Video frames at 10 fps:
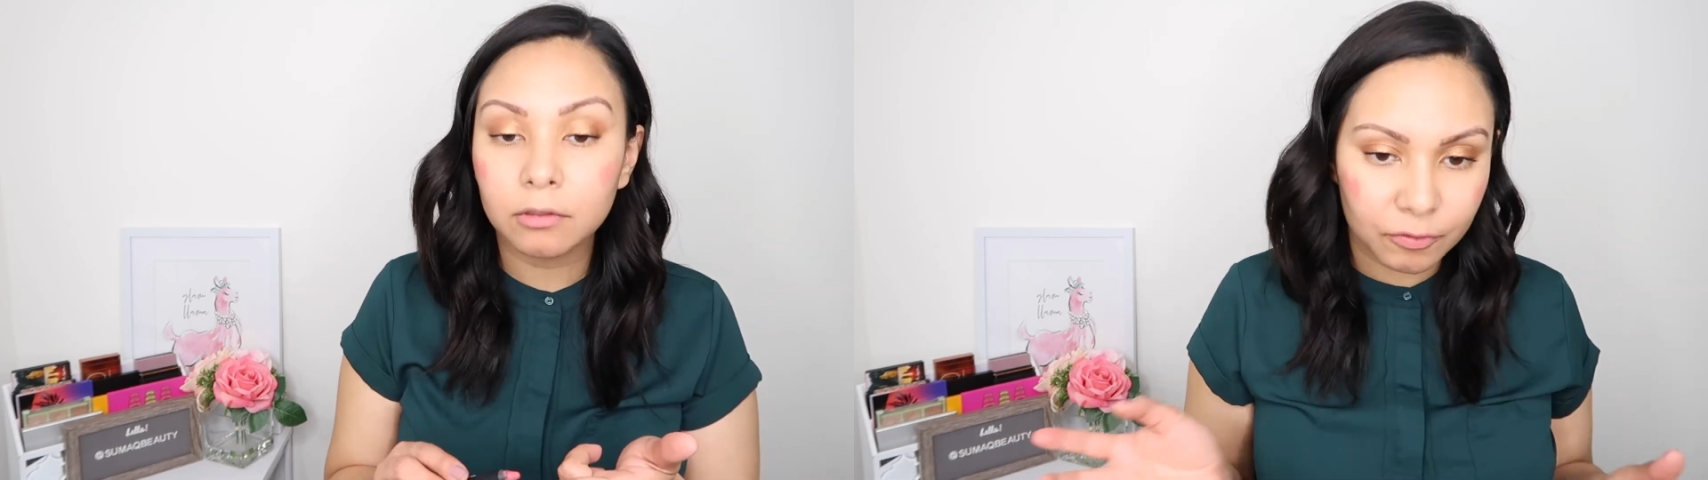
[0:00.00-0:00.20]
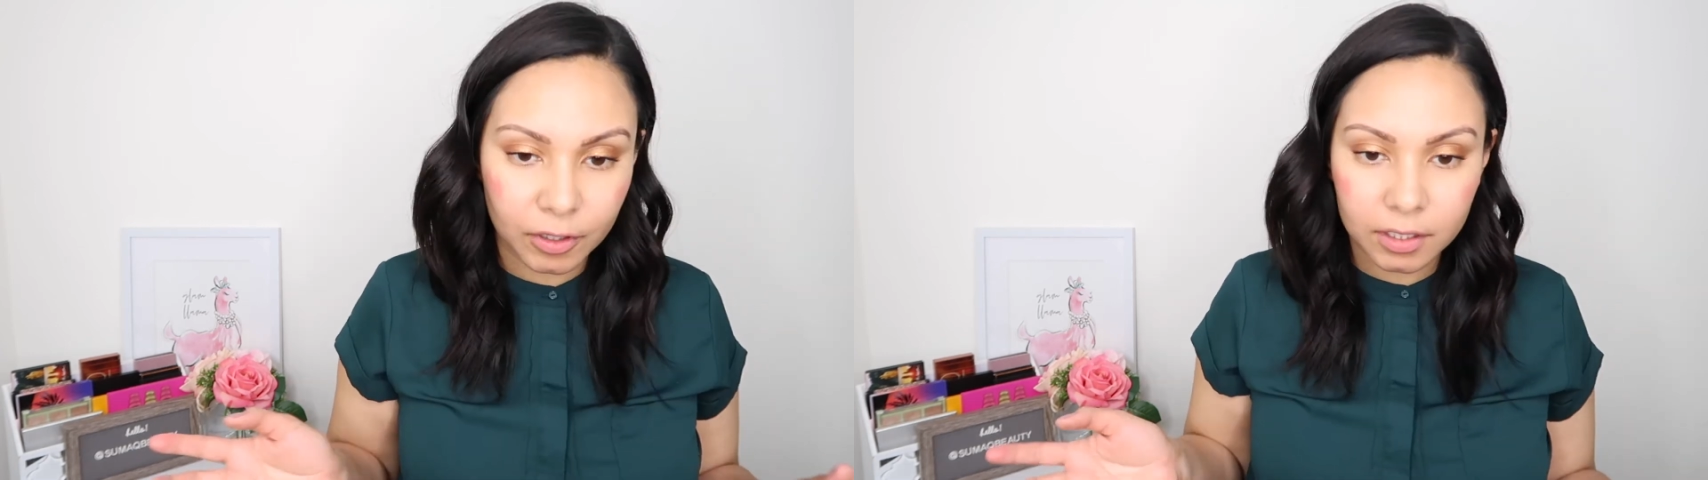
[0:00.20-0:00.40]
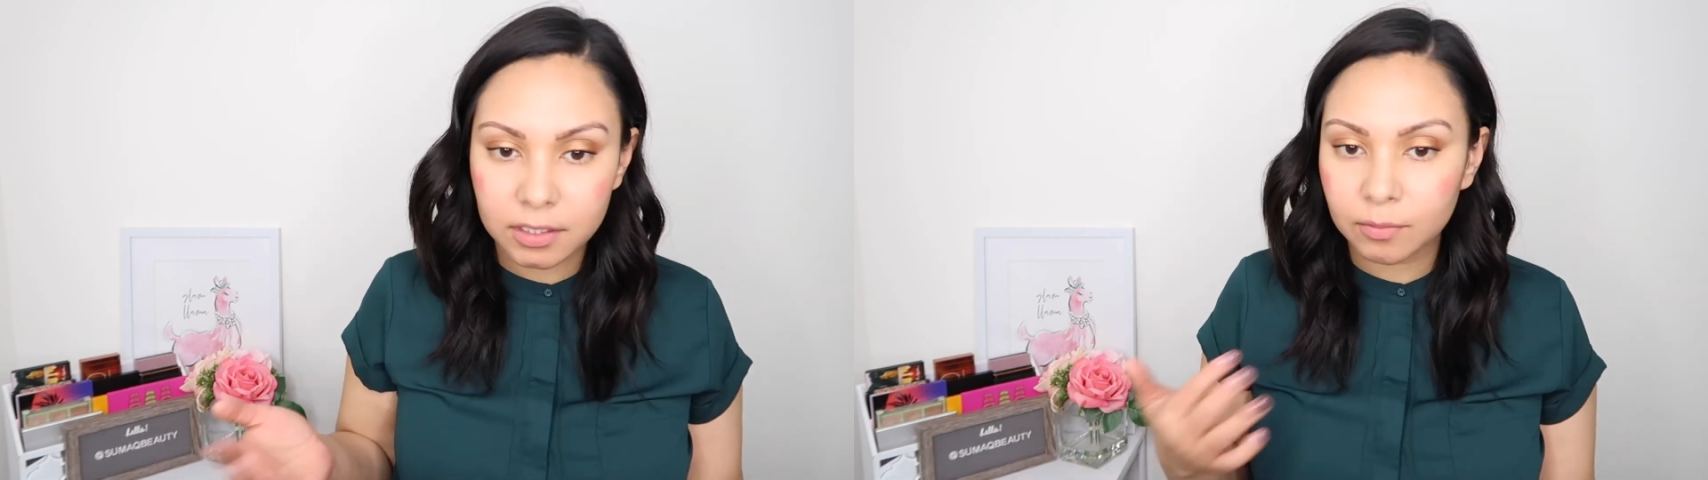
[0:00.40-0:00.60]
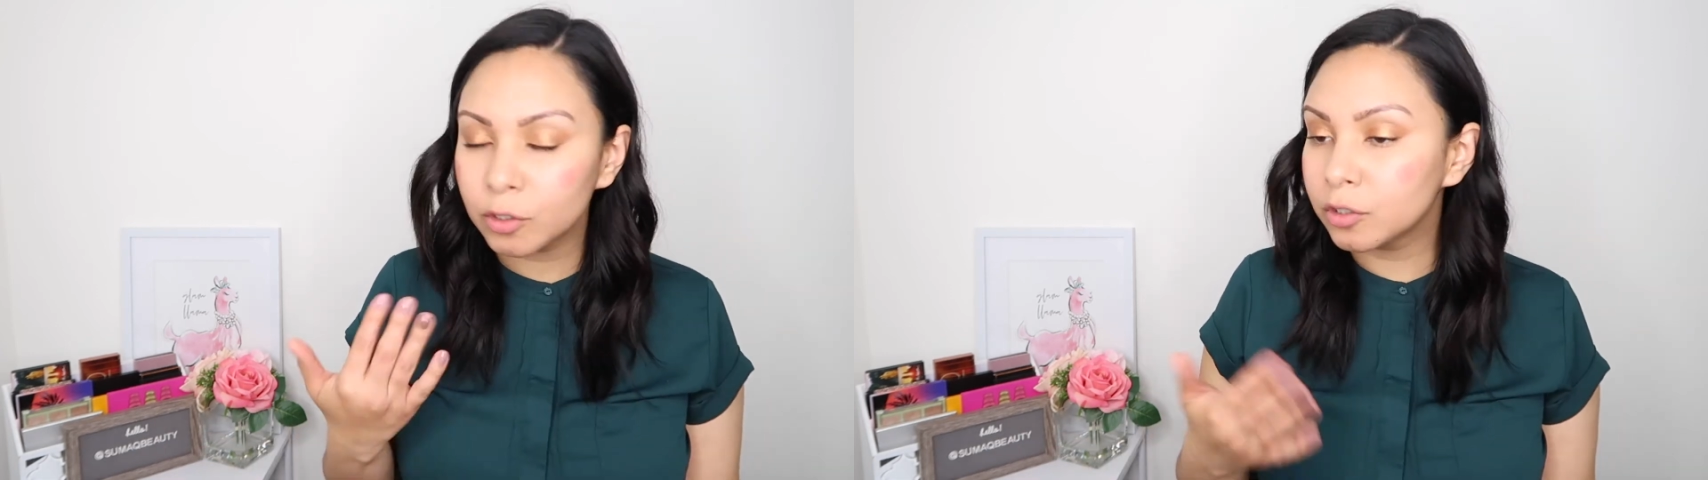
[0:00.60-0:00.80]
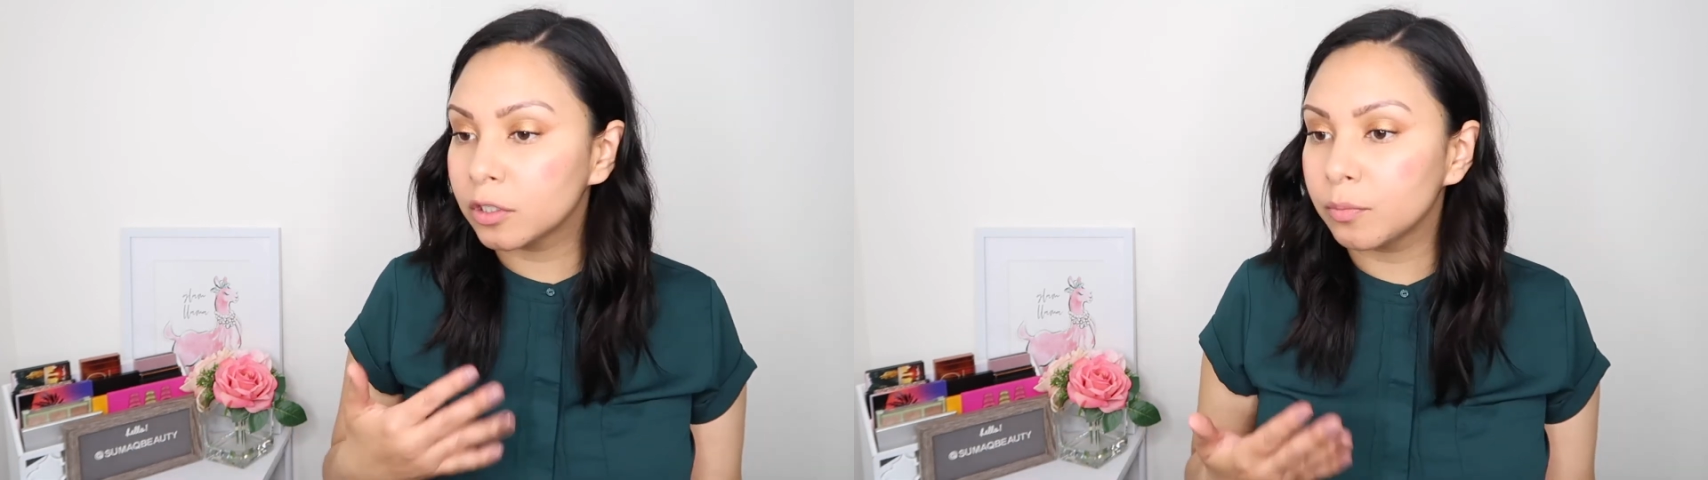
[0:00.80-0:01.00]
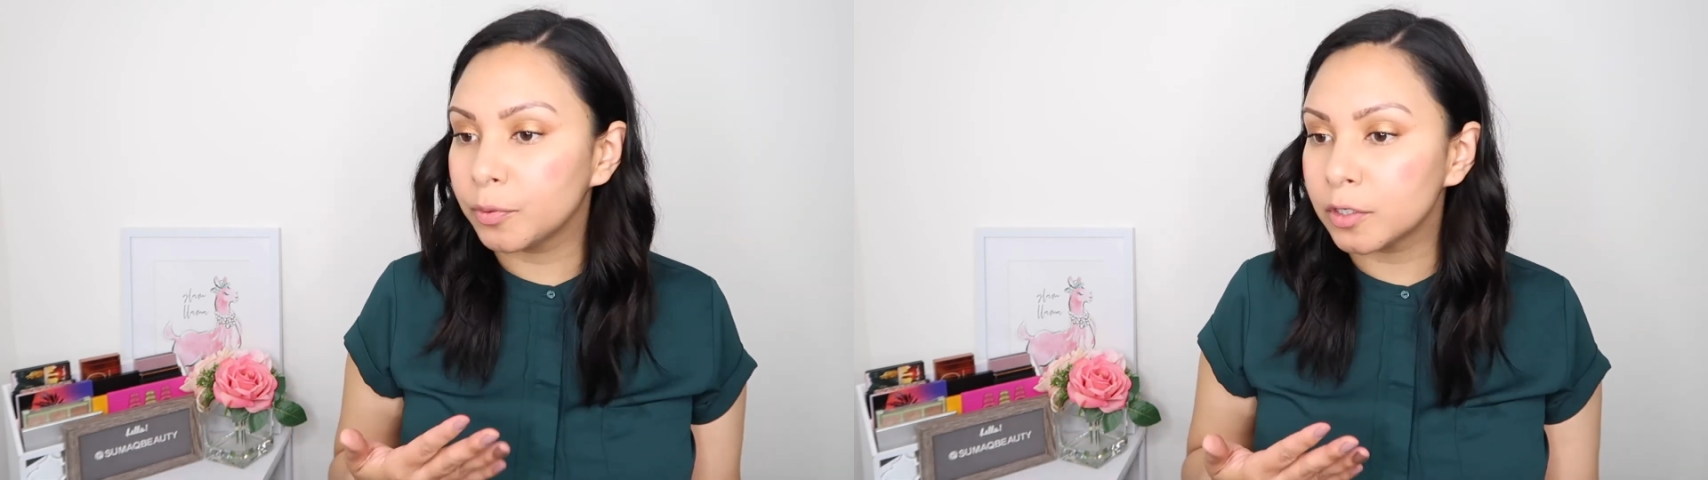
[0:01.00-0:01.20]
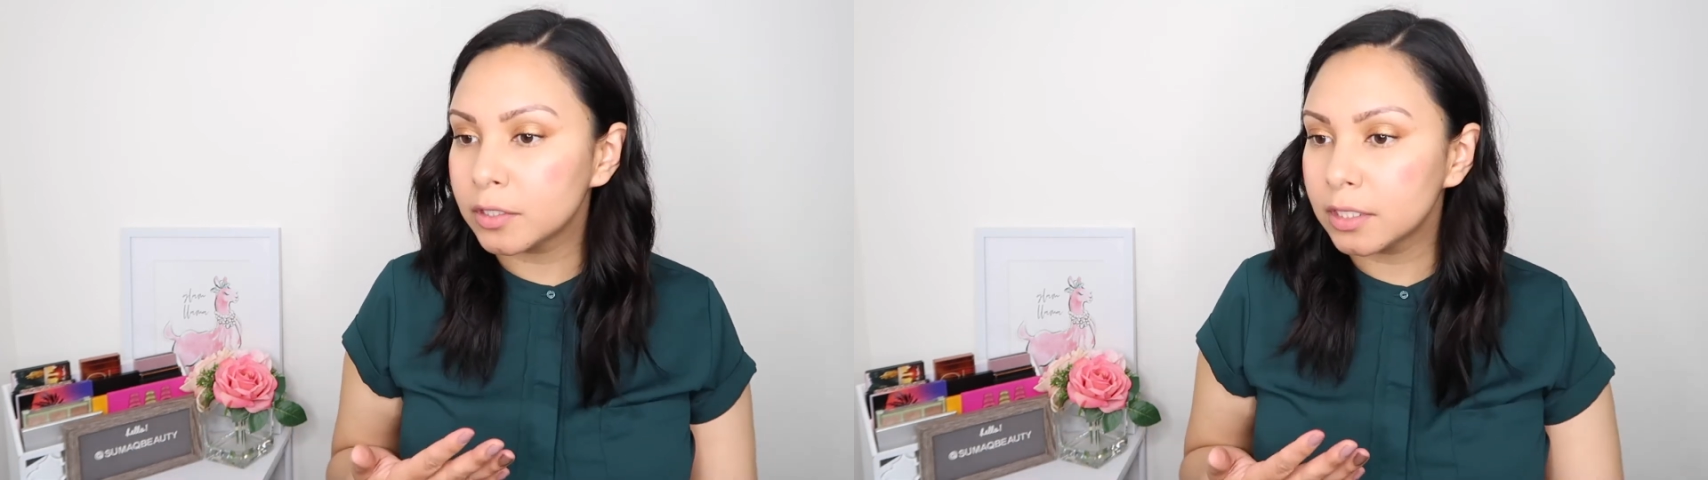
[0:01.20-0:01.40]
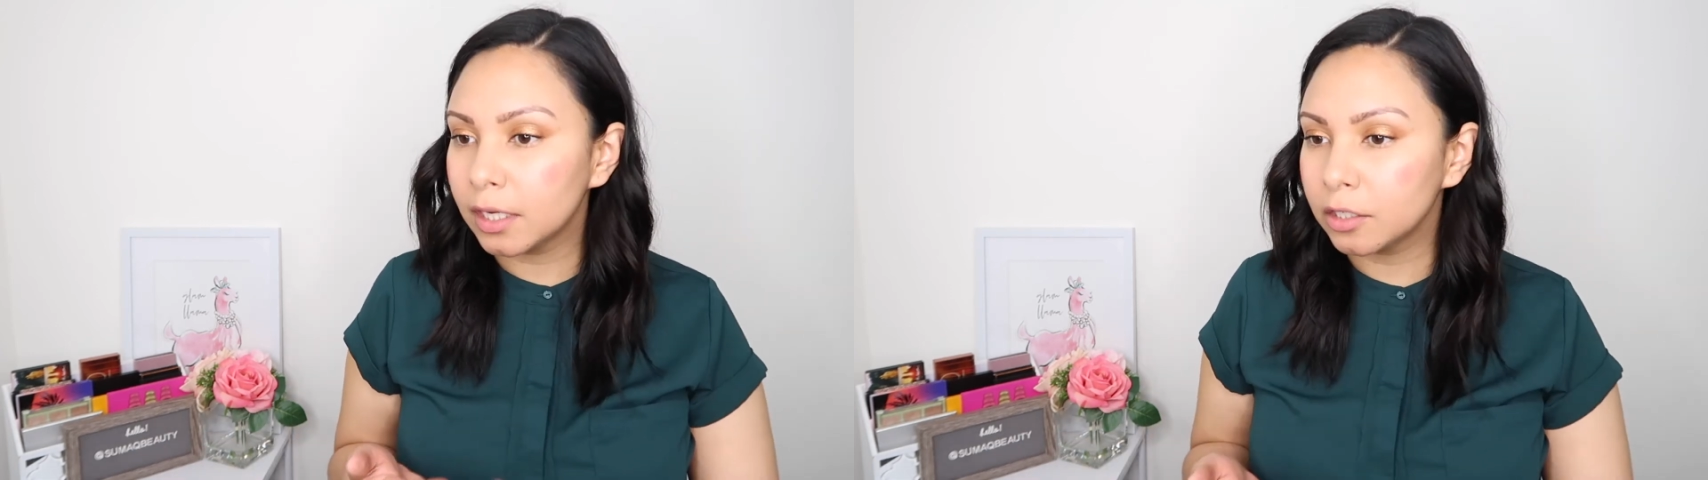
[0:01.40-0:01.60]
I'm very similar to the blur stick,